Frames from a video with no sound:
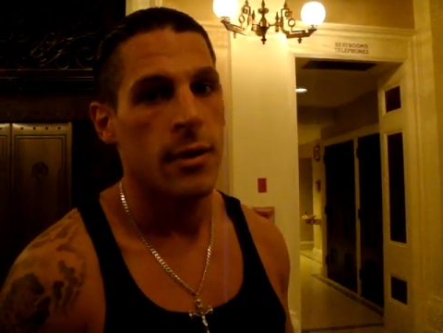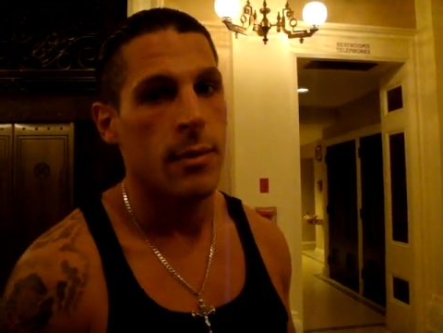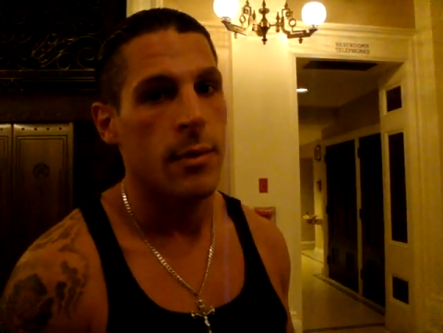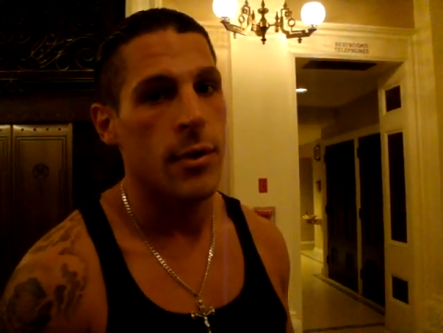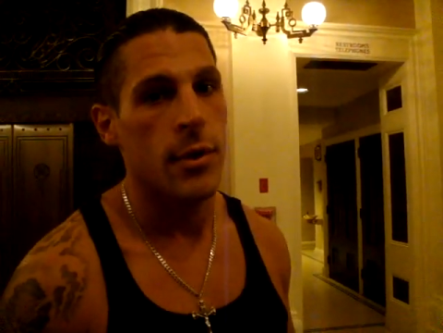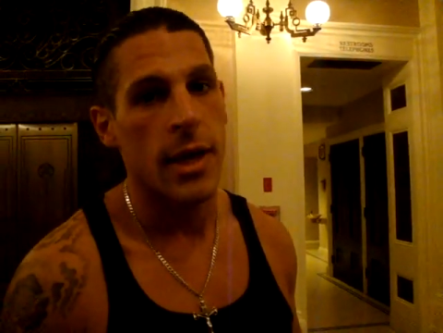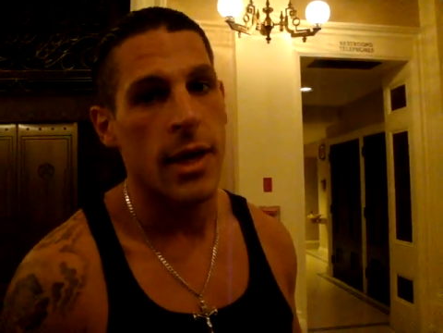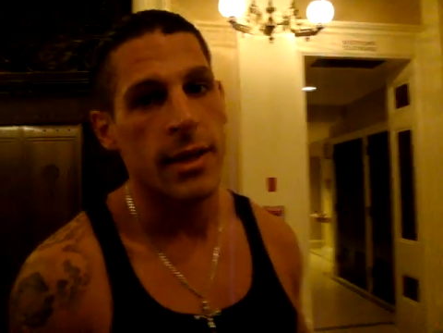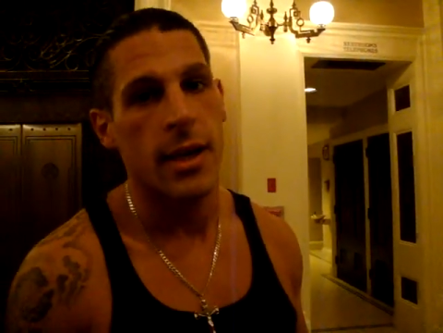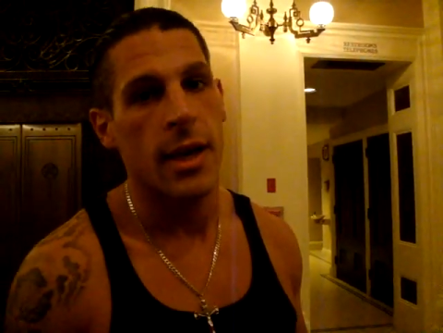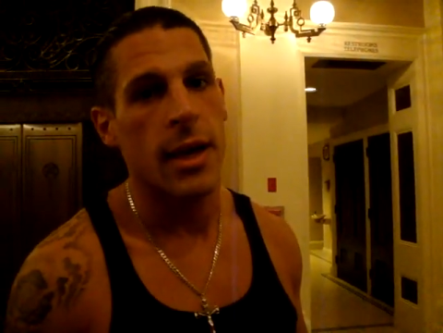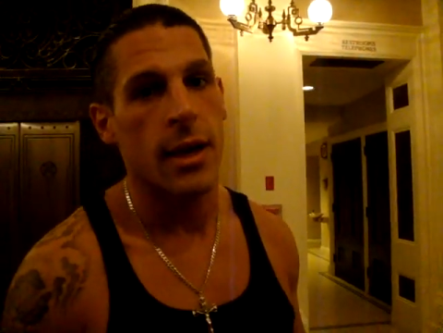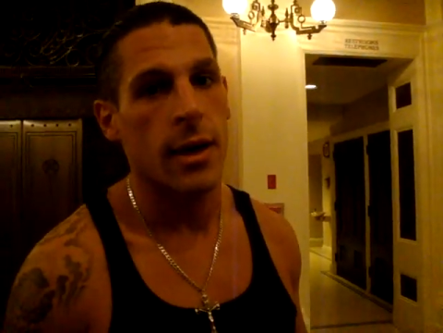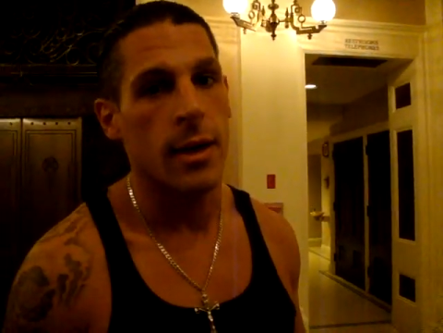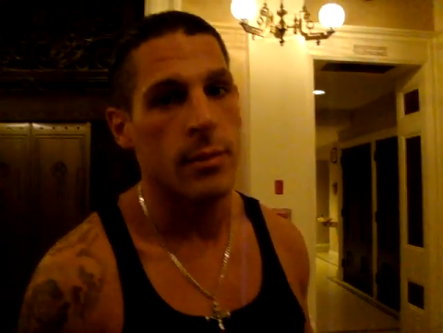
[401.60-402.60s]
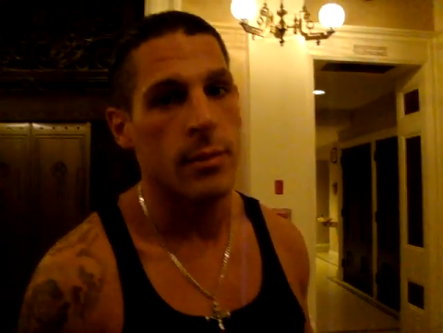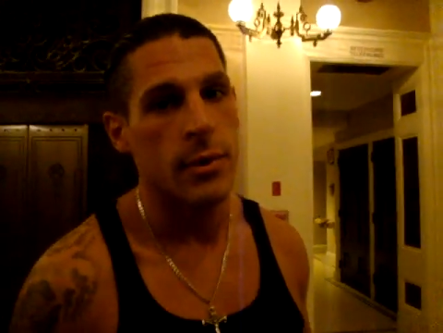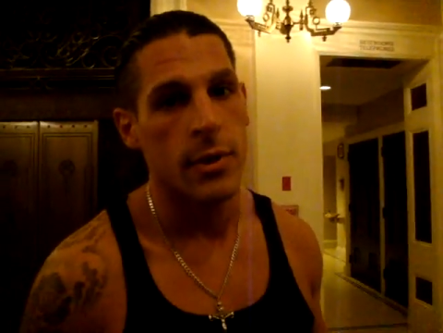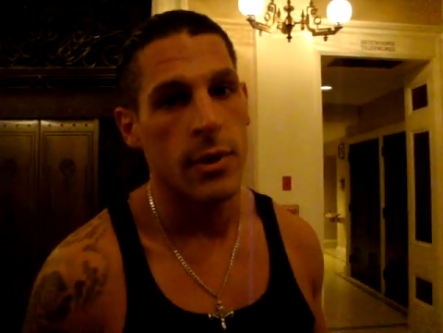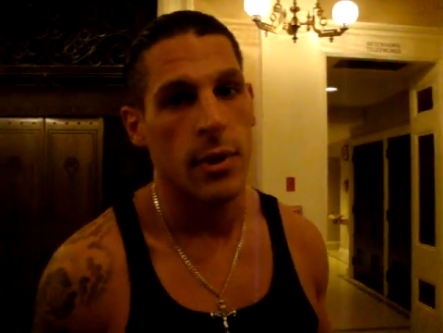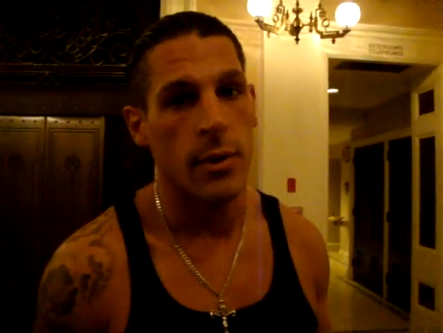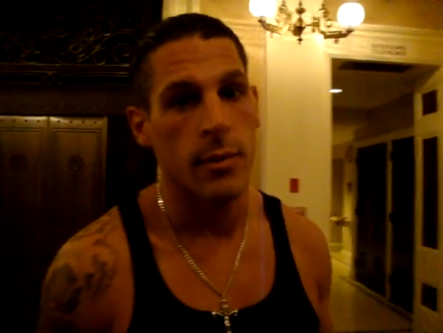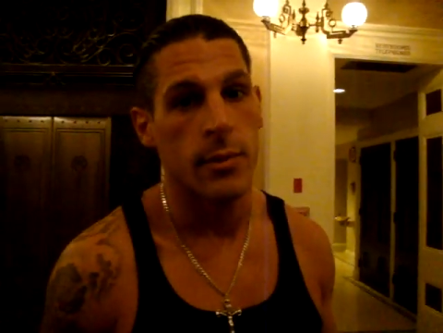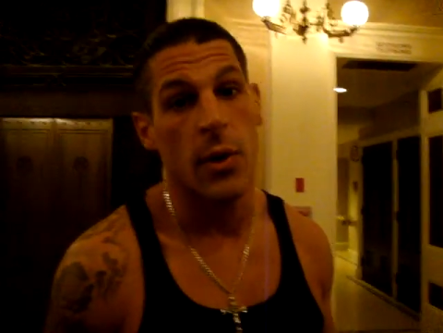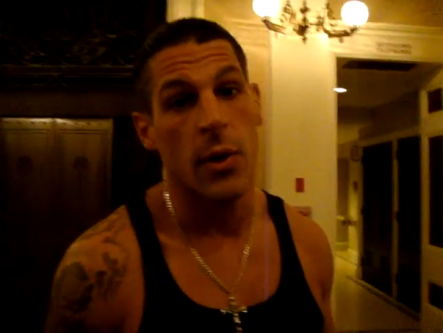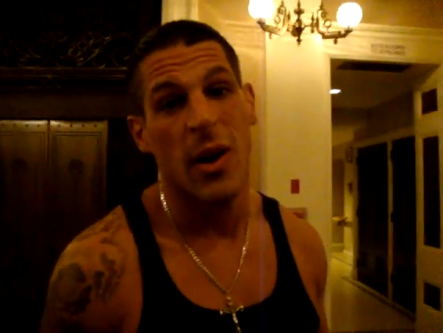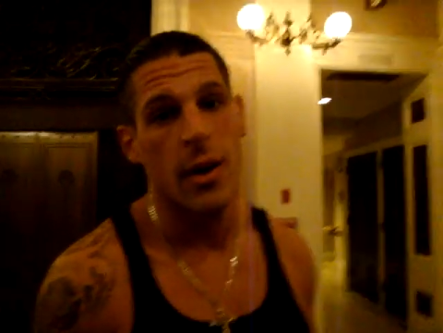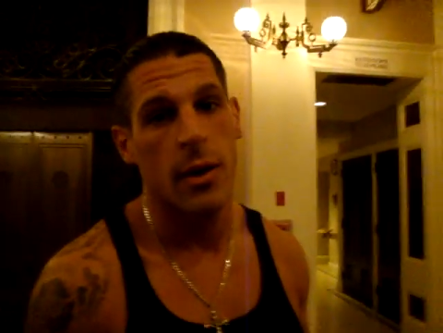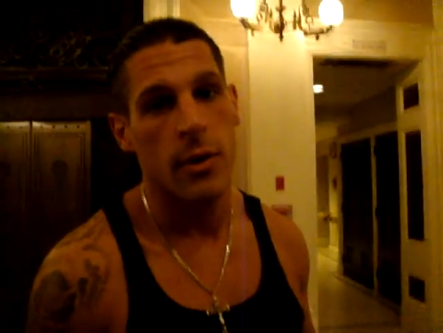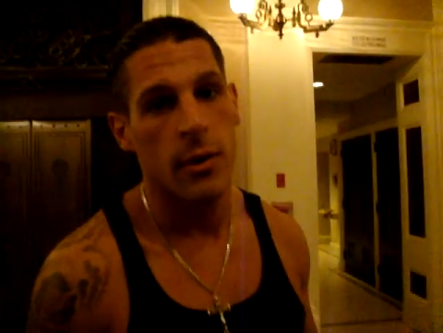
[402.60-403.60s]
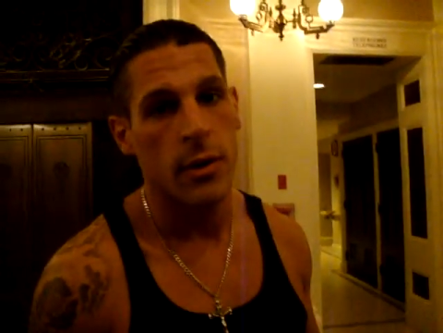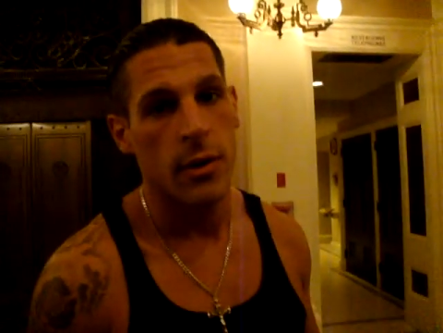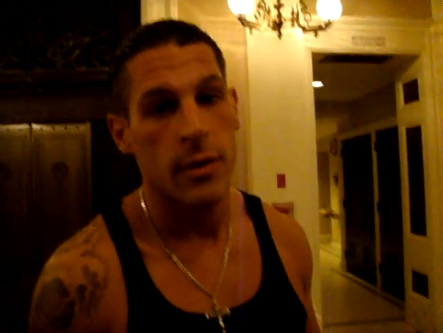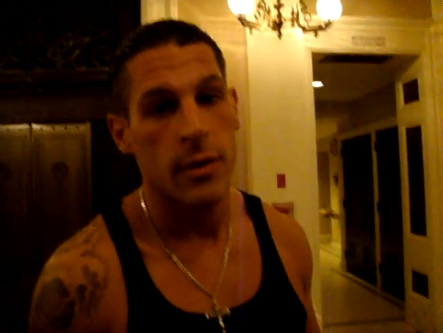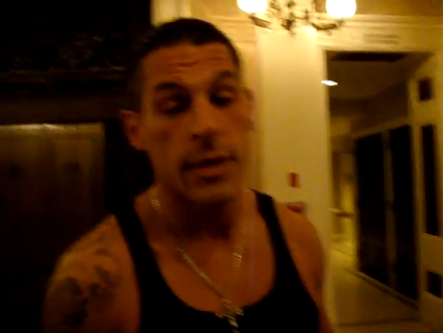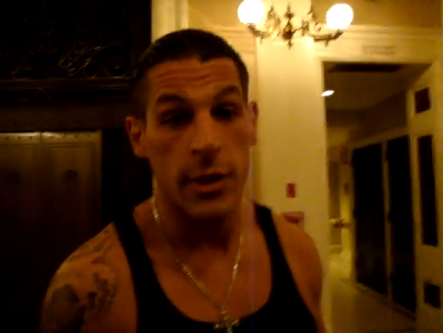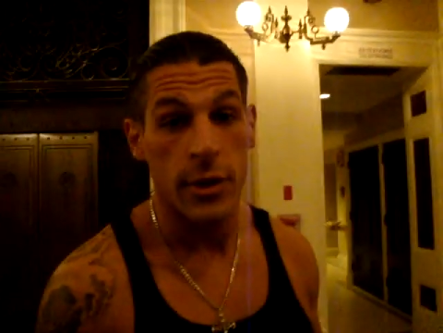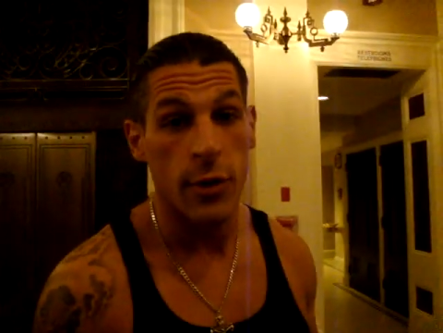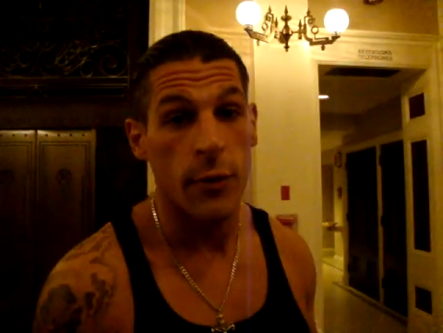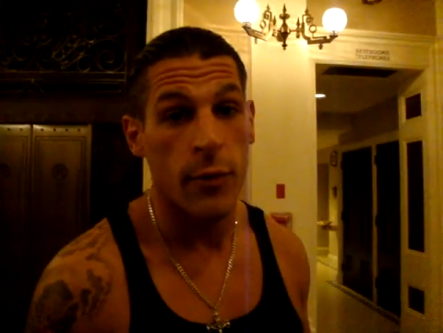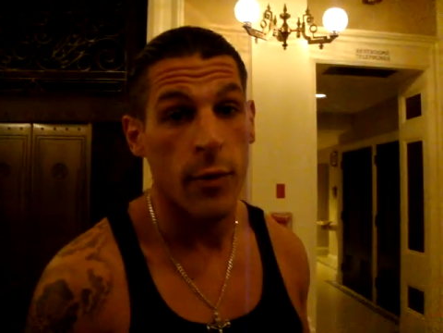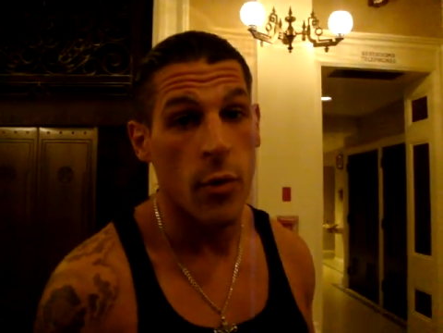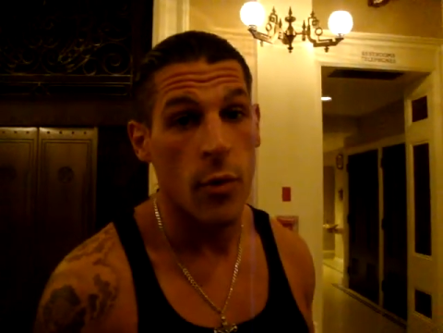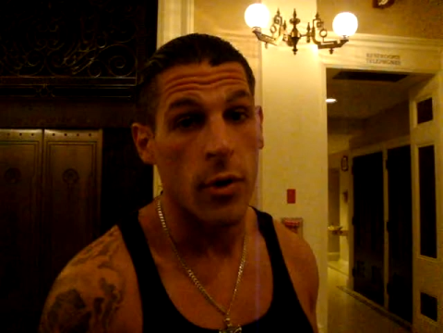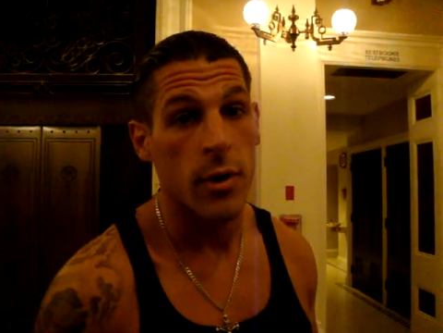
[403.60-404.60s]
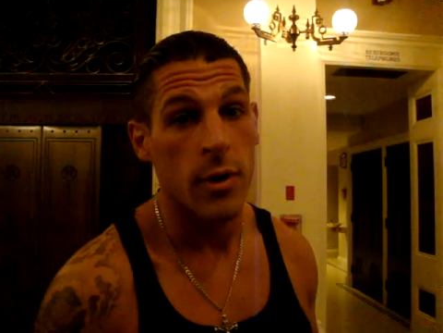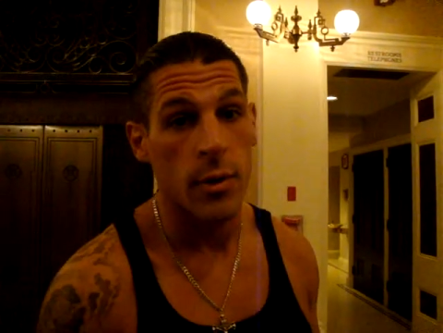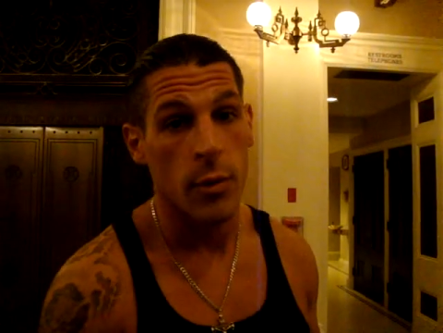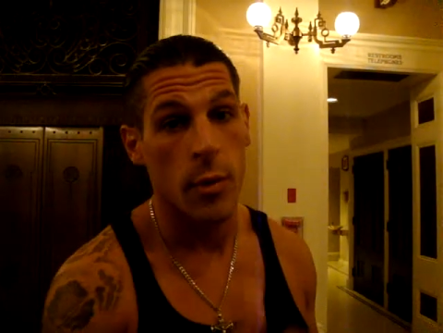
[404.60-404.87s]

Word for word: You guys can't come, so it's all right. Stay tuned for more.